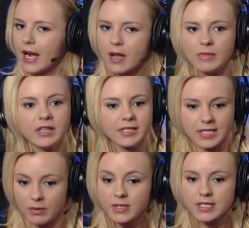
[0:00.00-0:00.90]
And I made the
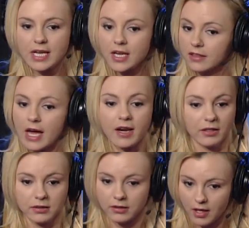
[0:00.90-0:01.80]
same mistake that a
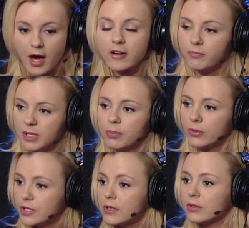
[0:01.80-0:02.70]
lot of
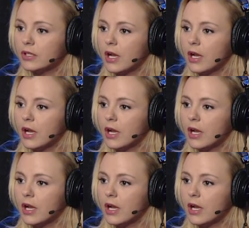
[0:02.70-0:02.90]
people do, you